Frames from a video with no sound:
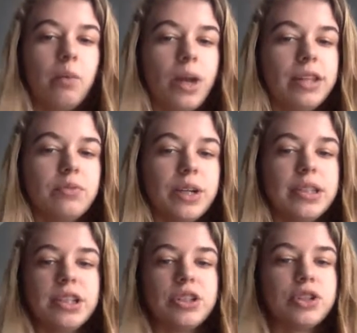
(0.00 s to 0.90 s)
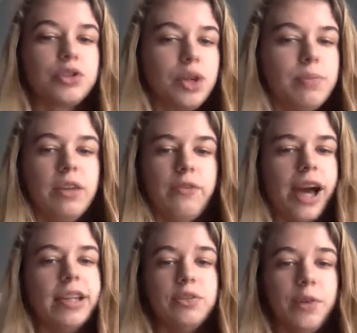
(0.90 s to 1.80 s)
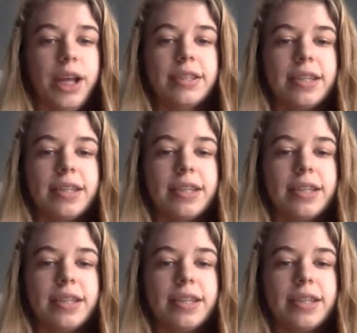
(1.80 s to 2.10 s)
winds reach extremely fast rates